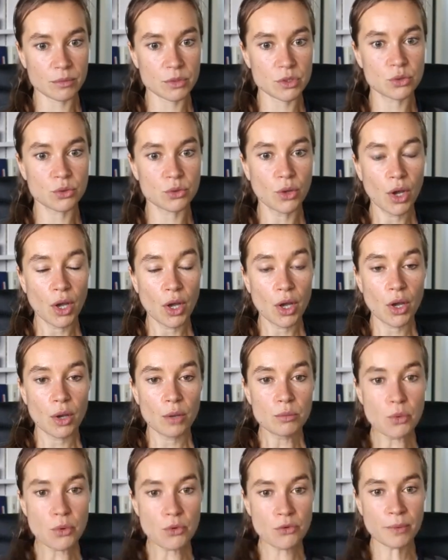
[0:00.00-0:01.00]
So
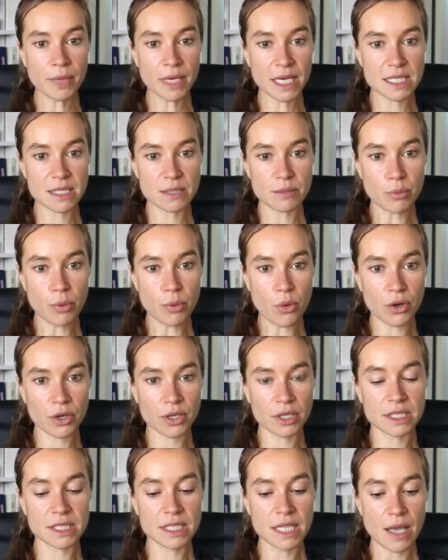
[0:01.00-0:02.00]
movement is
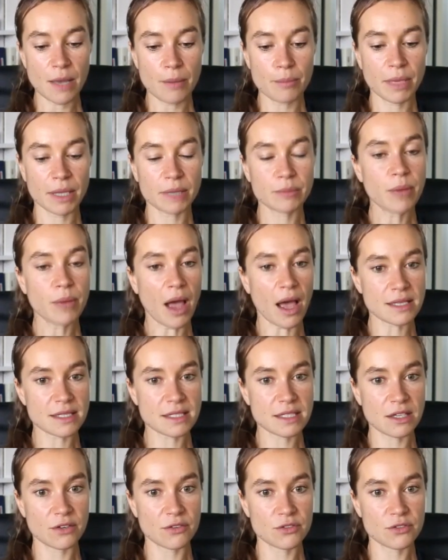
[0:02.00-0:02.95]
important, but passive.